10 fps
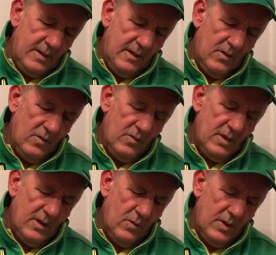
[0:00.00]
you don't
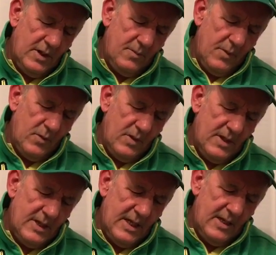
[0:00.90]
really want to spill
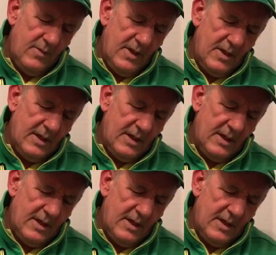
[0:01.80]
this anywhere